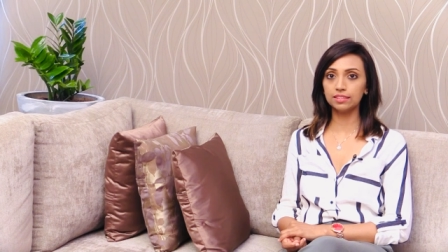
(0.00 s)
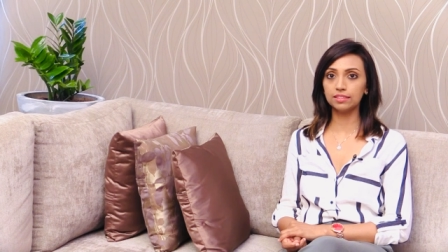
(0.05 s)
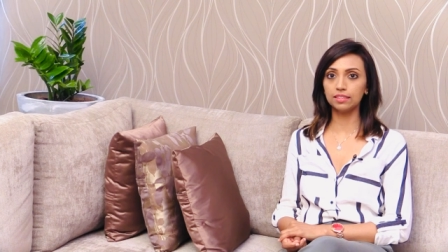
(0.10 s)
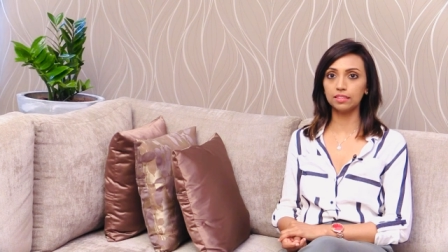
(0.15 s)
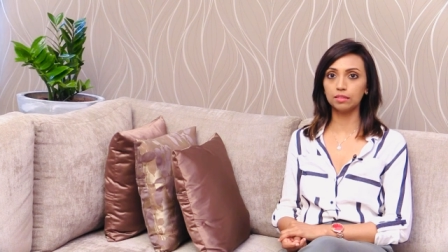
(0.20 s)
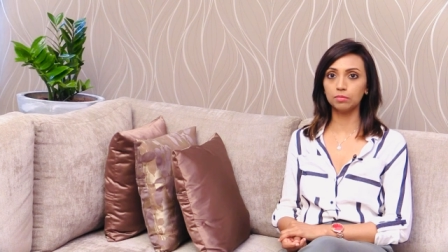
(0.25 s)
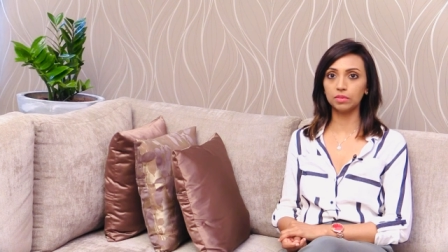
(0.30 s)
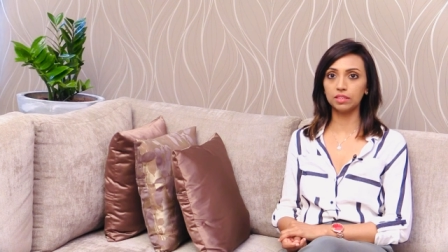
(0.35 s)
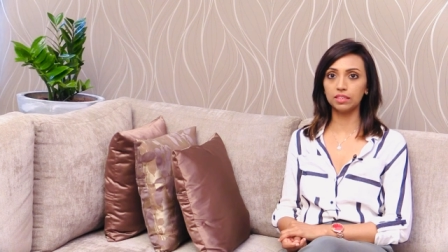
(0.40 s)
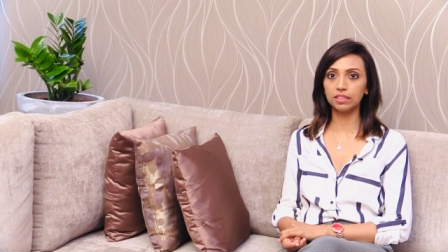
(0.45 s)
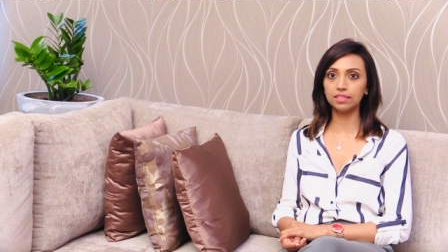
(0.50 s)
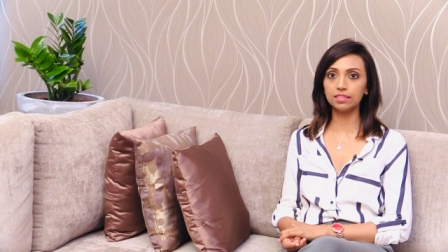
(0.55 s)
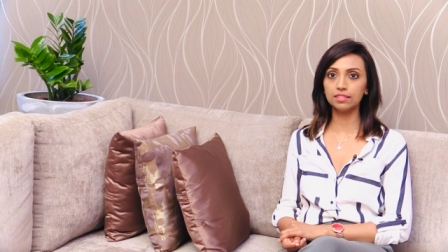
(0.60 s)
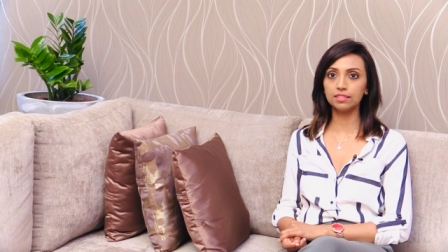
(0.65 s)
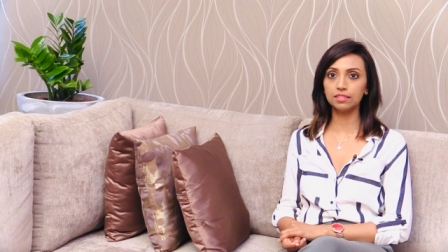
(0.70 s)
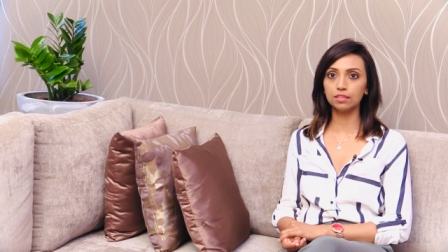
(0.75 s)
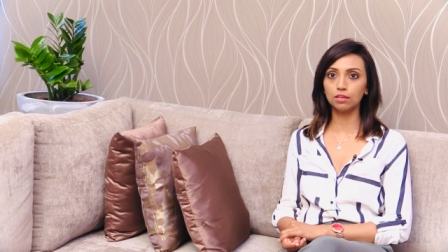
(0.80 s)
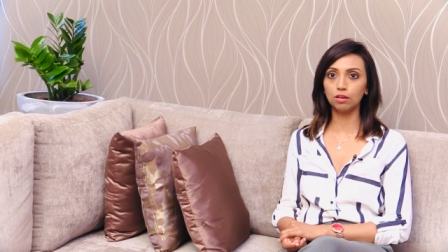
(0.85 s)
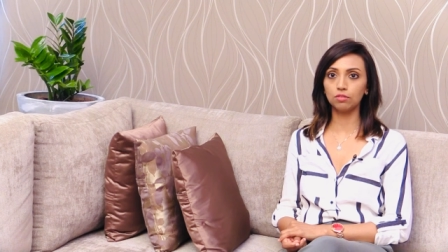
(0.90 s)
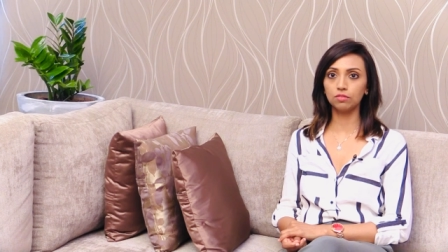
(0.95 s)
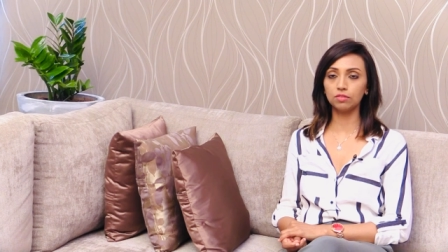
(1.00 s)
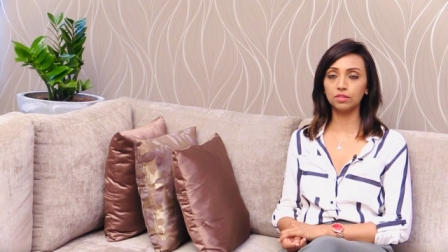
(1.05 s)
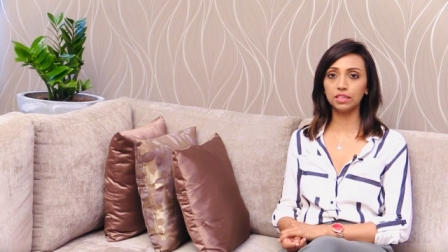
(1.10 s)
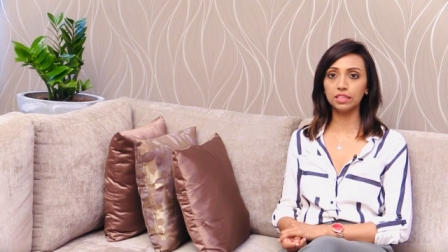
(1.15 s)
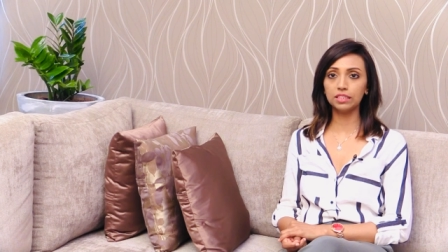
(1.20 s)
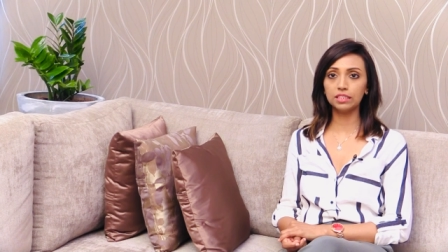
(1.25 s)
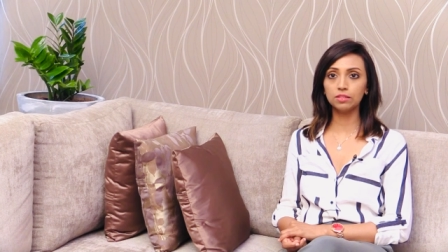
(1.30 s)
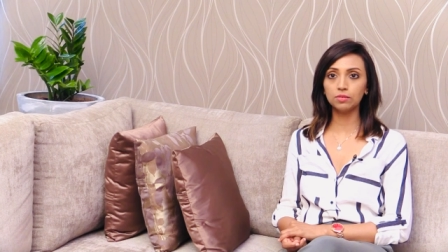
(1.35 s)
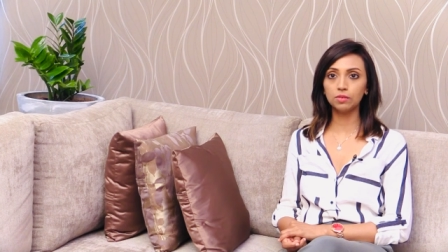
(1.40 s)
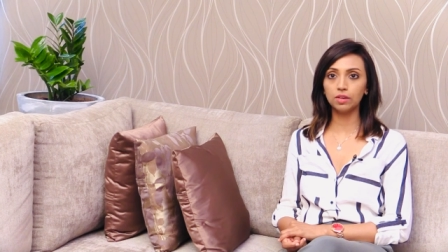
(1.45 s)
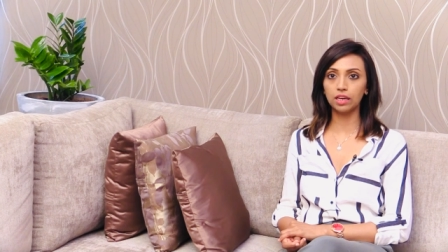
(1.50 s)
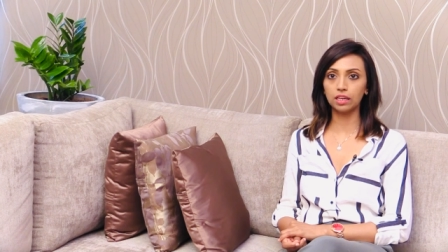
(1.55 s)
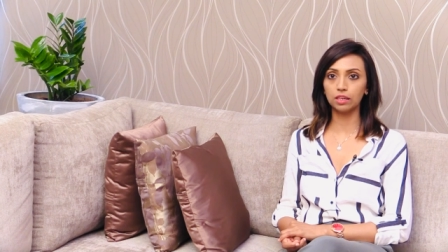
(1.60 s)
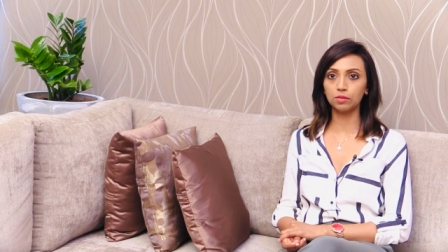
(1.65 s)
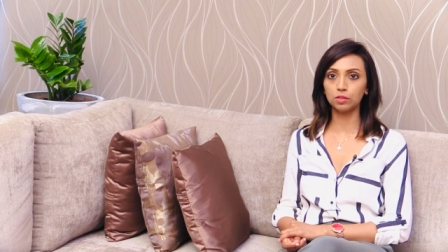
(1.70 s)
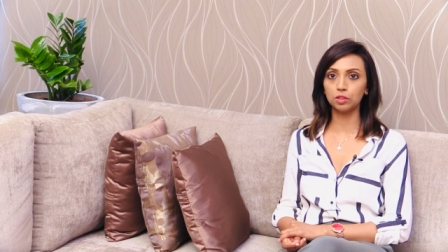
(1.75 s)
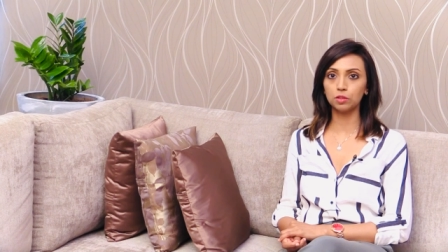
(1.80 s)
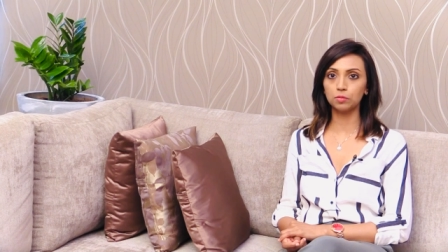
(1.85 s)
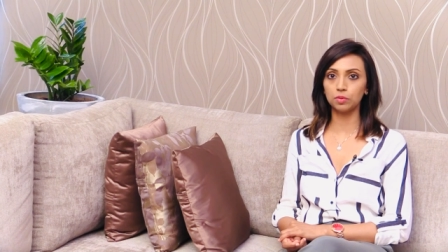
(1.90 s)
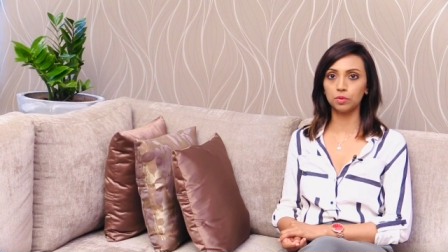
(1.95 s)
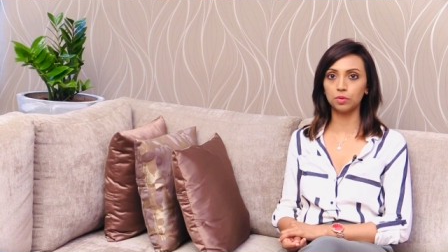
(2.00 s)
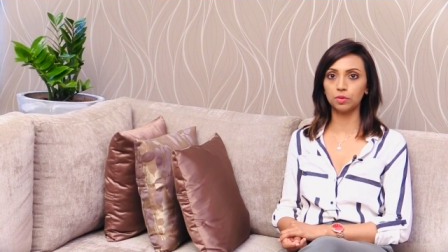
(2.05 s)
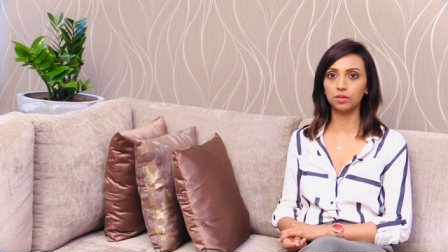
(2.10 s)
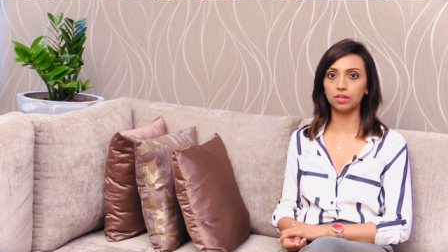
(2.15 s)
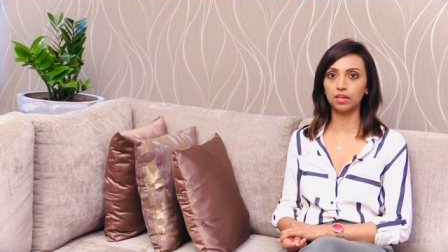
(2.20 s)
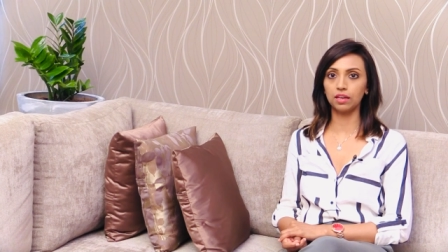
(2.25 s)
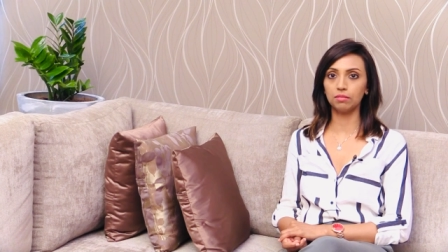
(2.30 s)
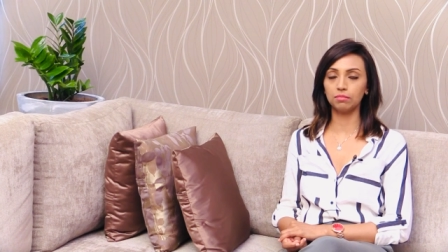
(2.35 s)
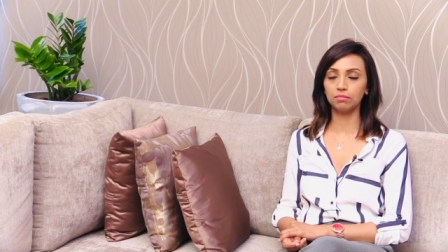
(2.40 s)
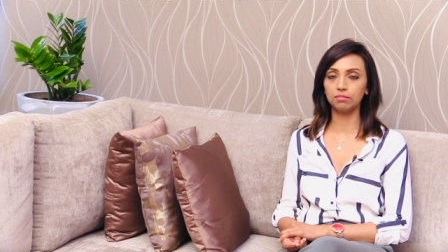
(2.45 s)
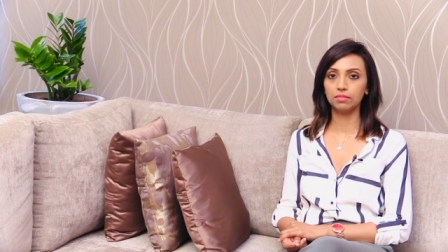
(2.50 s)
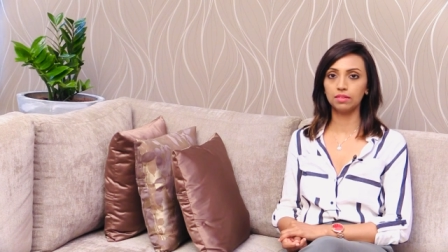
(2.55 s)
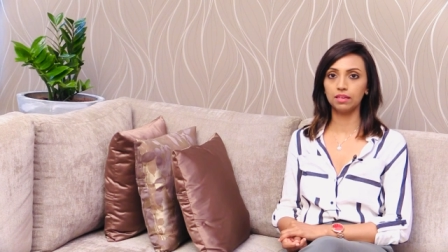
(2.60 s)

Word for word: ceremonies of native language program